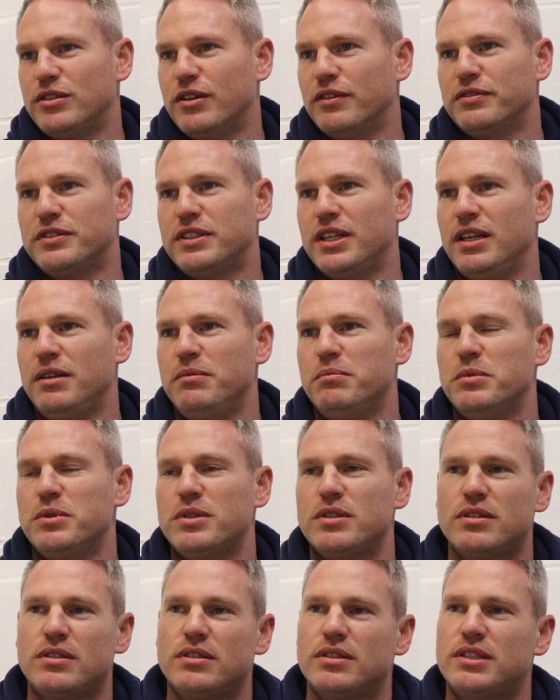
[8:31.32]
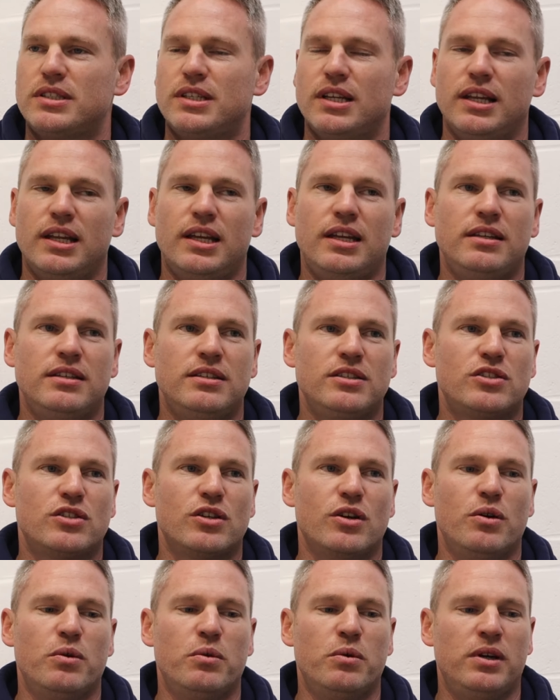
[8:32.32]
tough teams still in,
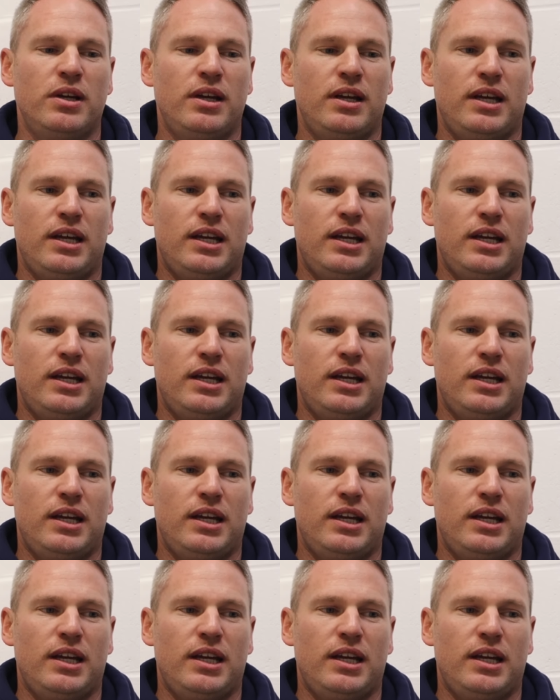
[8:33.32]
so